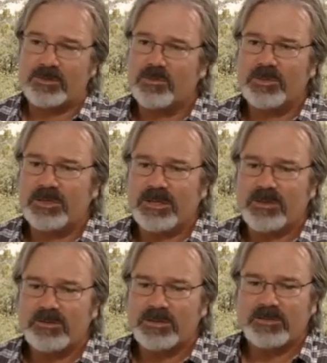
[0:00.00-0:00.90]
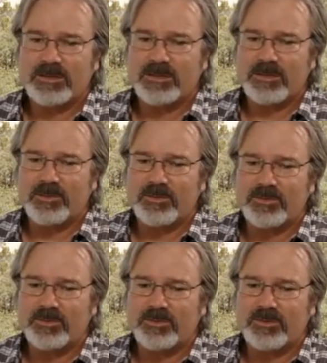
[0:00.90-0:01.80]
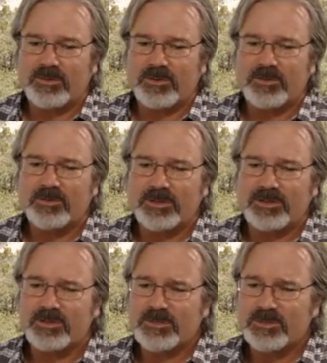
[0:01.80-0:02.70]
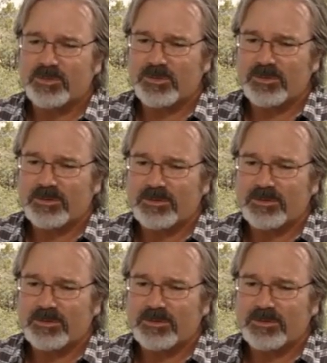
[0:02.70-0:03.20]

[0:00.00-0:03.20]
was nobody else. I mean, we were, you know, I couldn't get Jimmy Stewart.